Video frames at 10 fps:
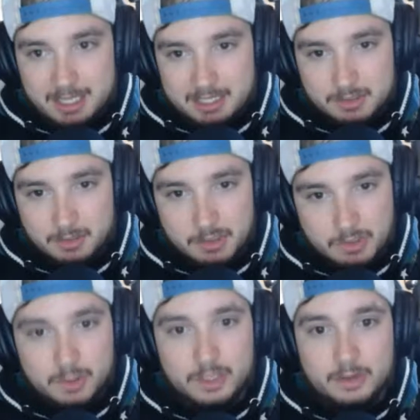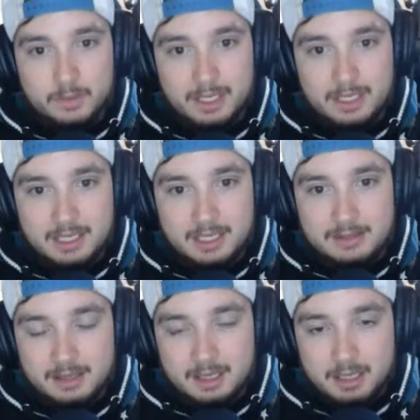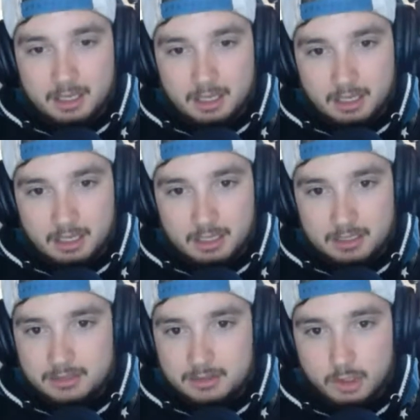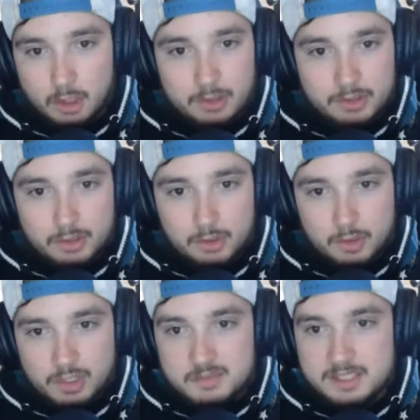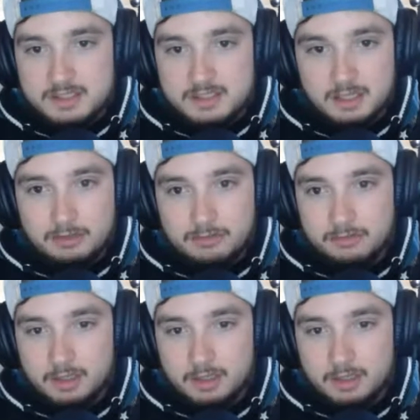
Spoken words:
So enjoy your weekend. Go out and do Christmas stuff.